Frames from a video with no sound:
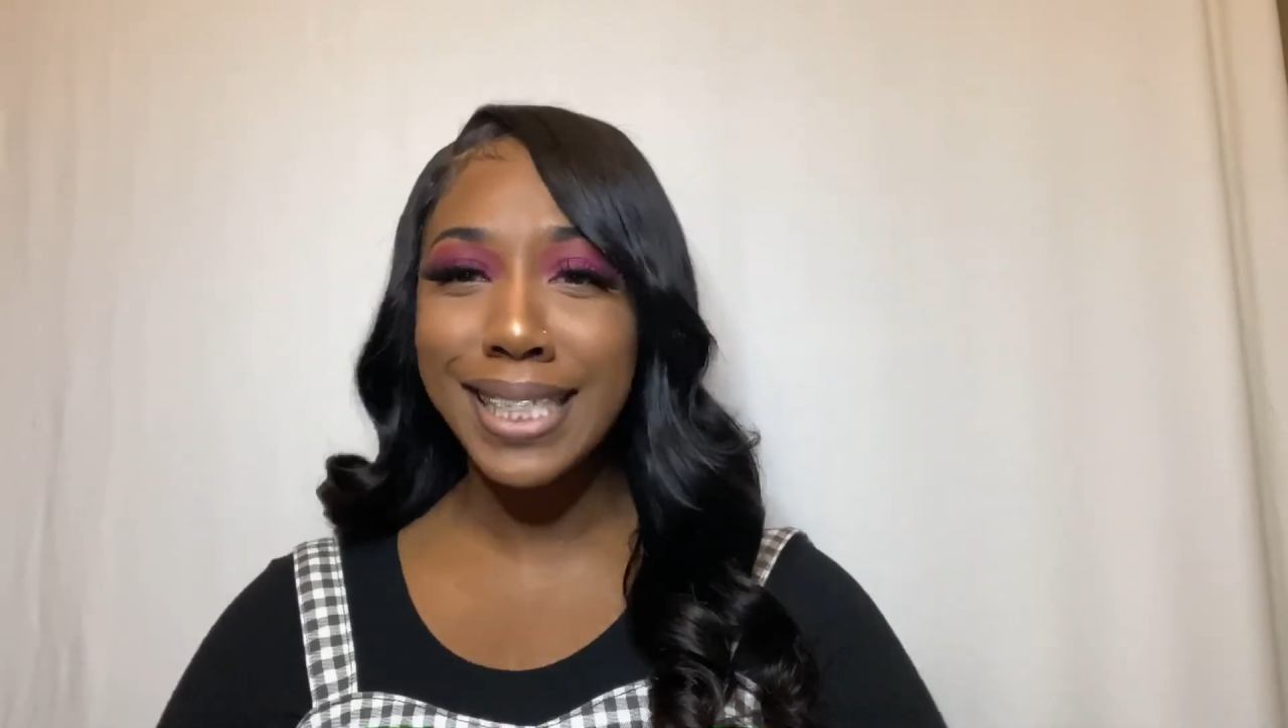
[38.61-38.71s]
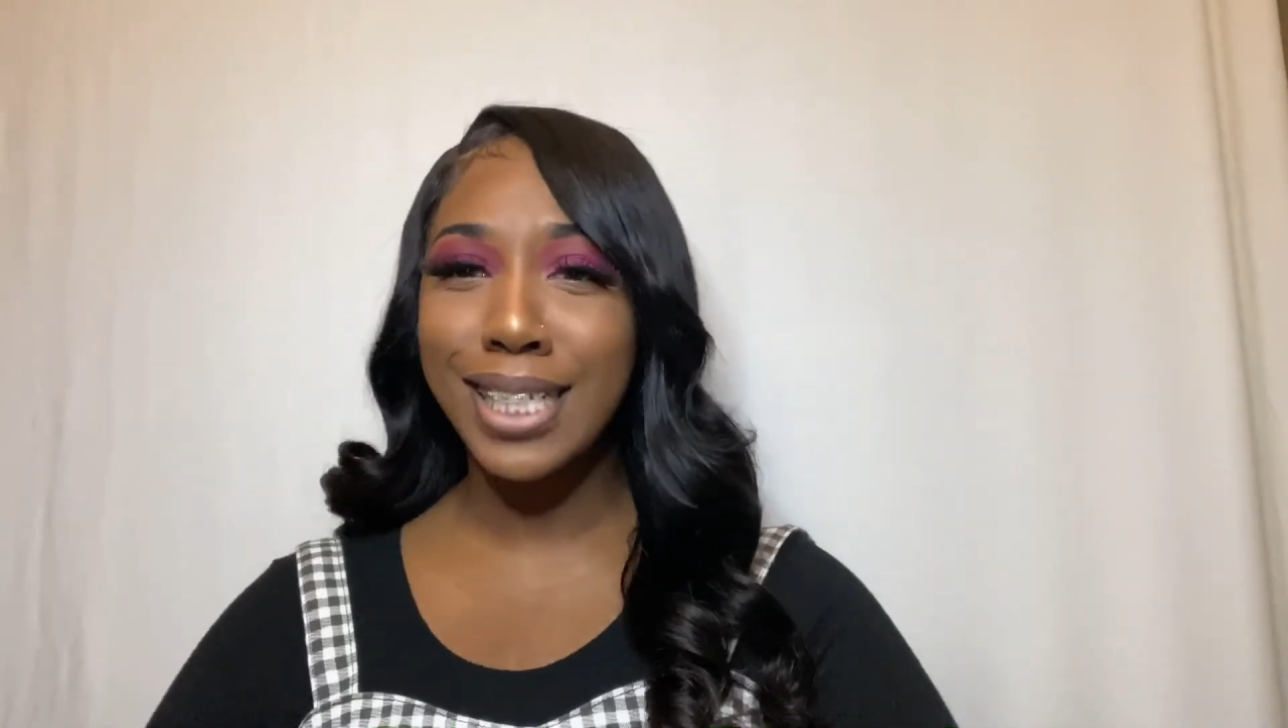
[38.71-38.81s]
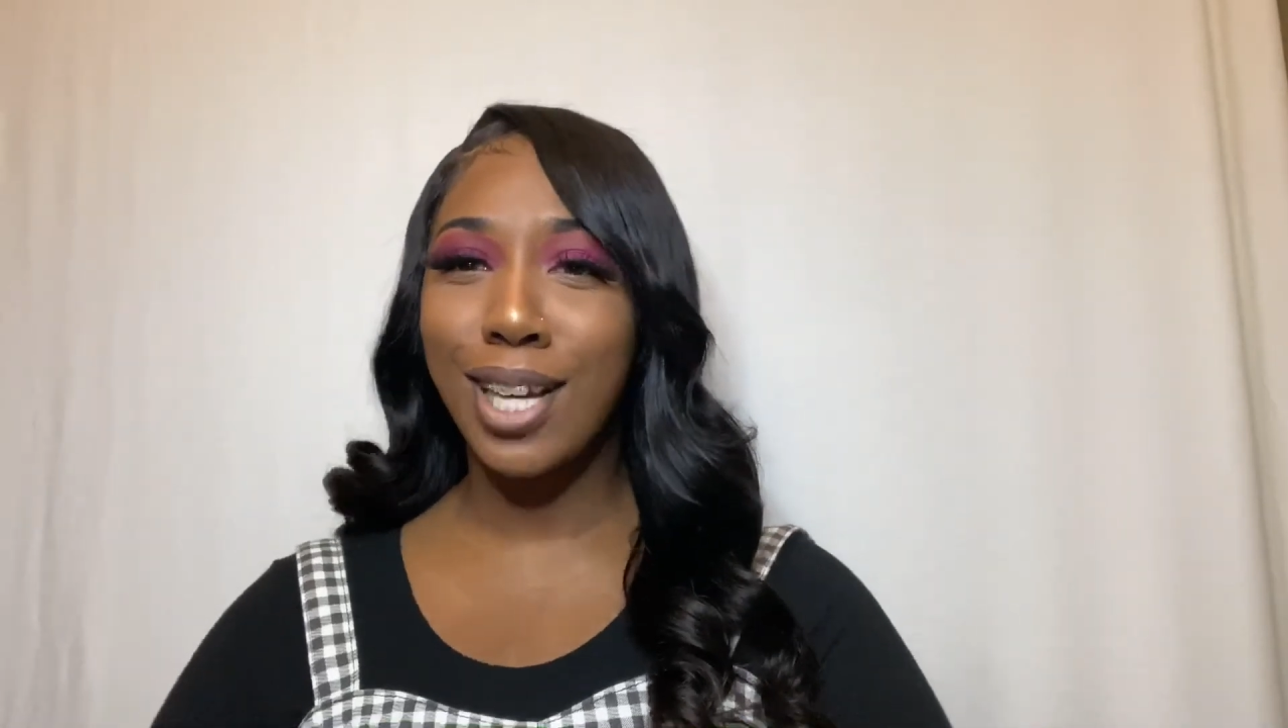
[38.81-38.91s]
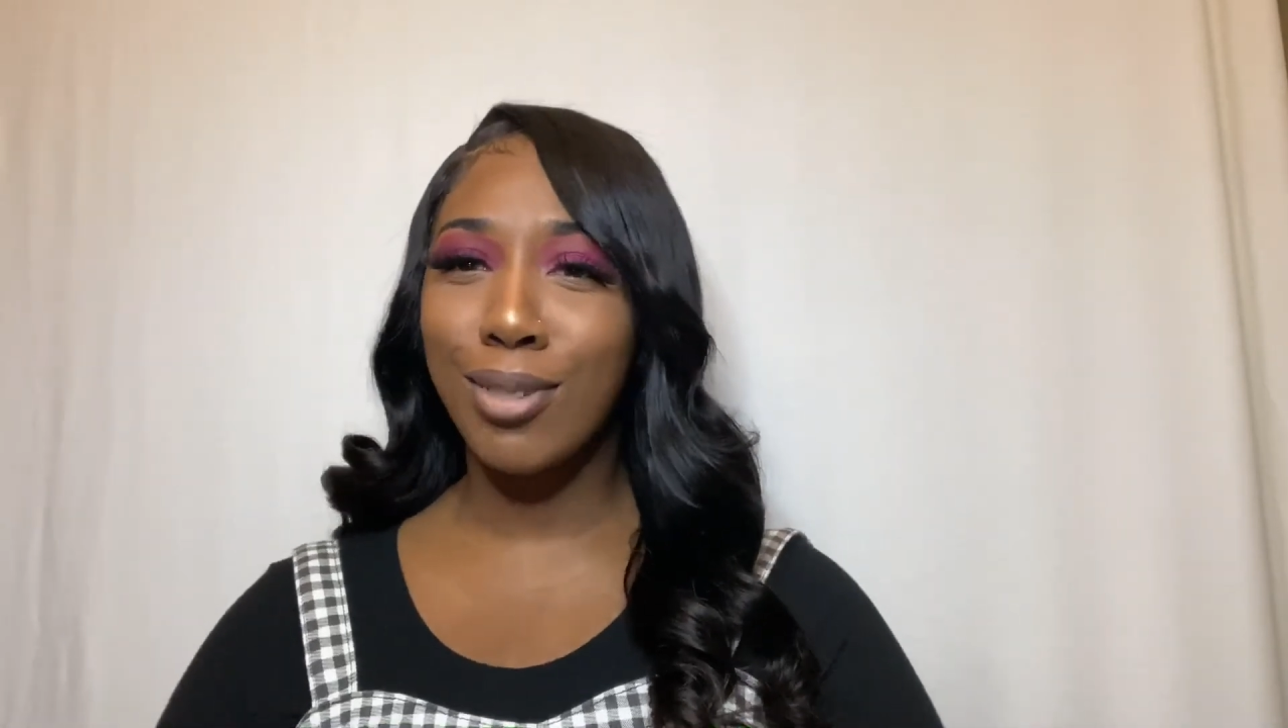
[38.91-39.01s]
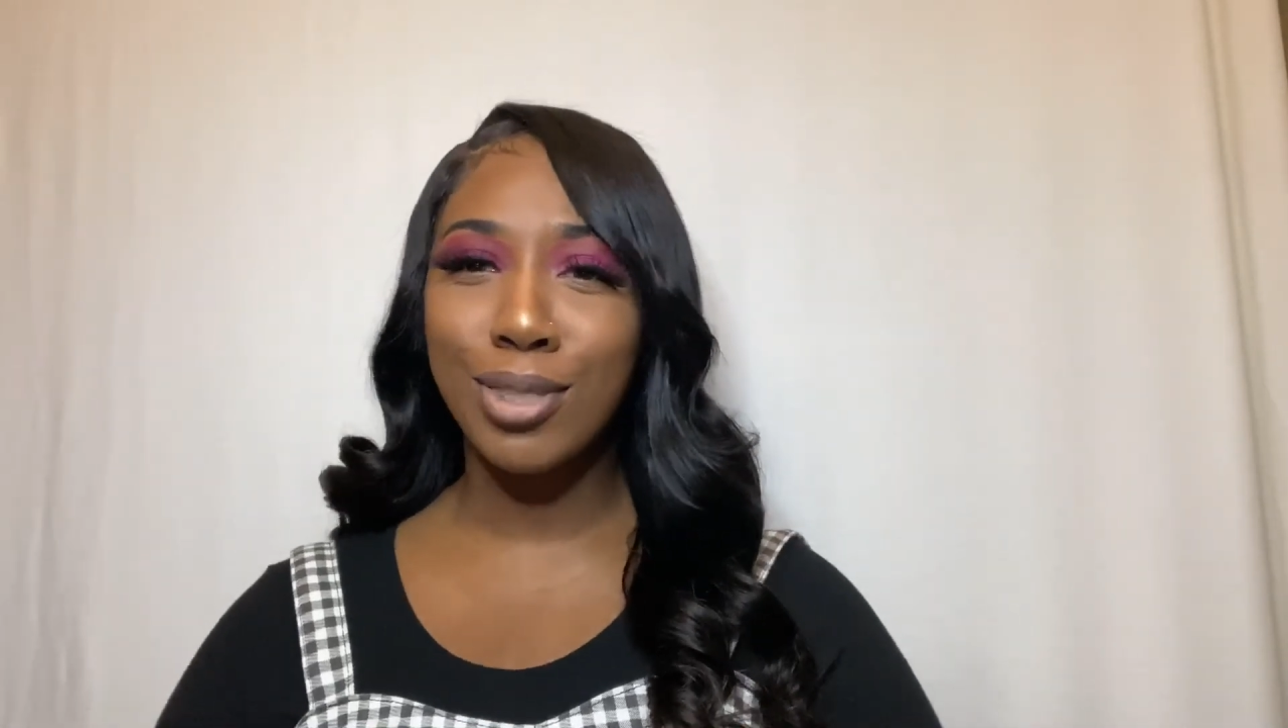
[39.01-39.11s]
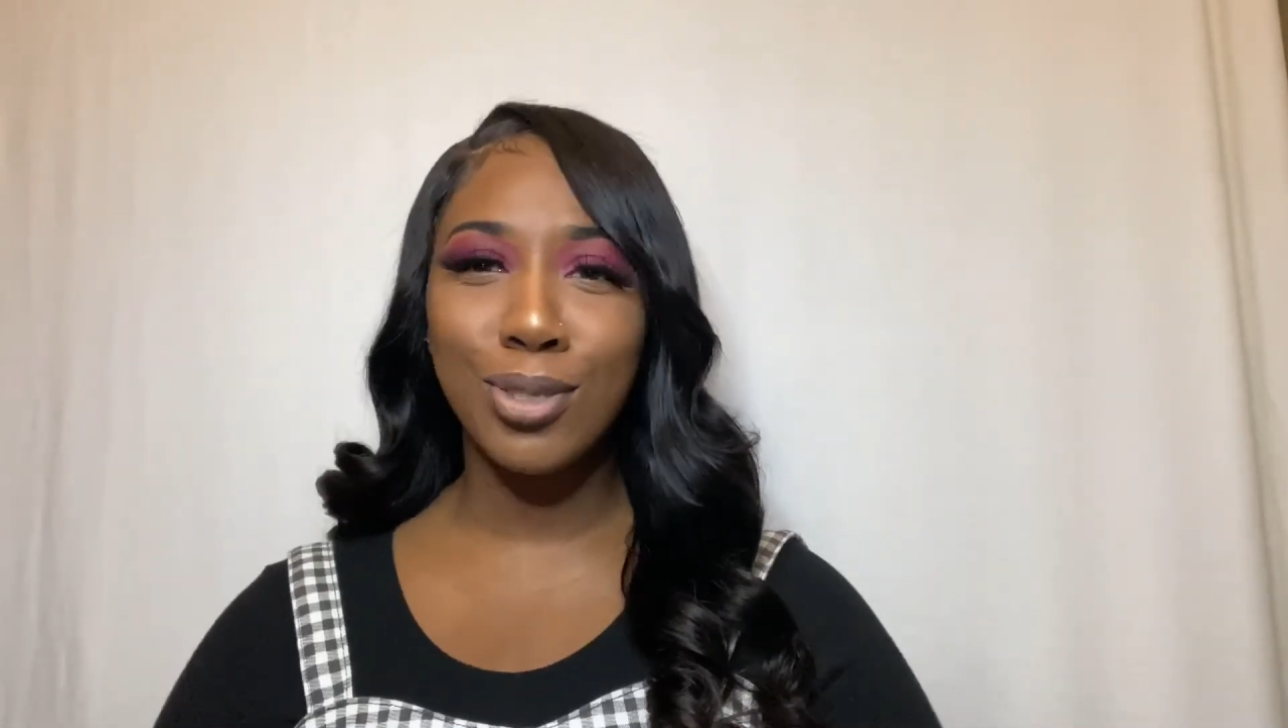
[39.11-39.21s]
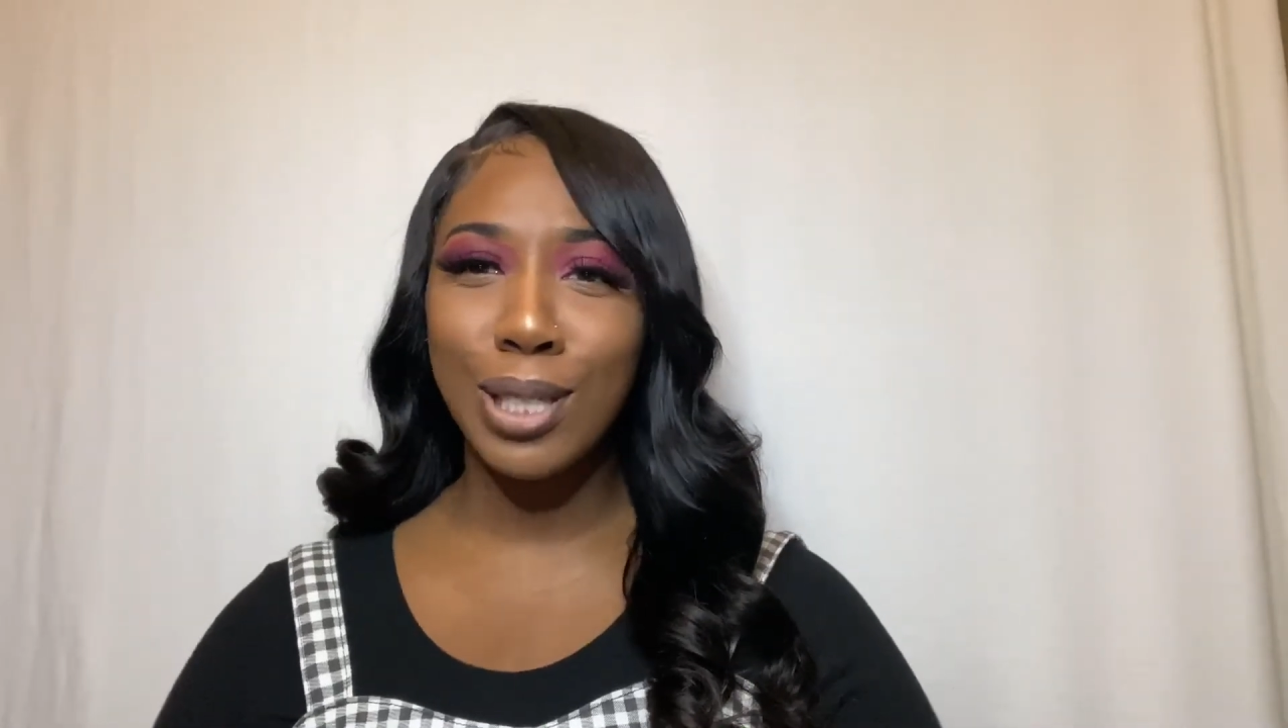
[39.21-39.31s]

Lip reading: to go to,